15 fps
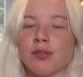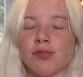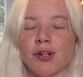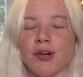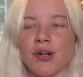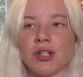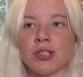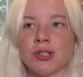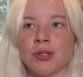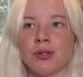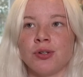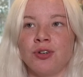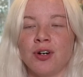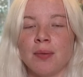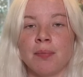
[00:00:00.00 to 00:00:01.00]
referring
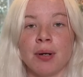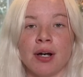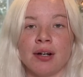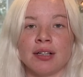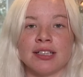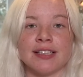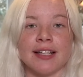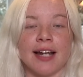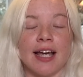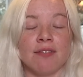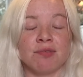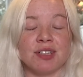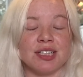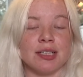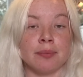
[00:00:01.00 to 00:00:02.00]
to birds that
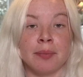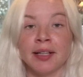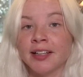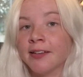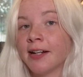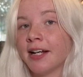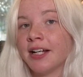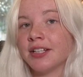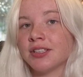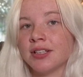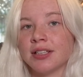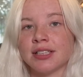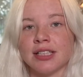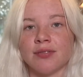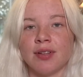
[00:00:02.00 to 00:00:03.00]
have disabilities
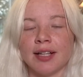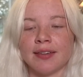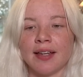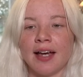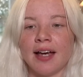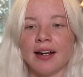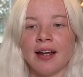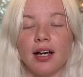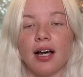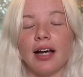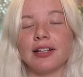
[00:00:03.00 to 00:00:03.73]
and stuff like that.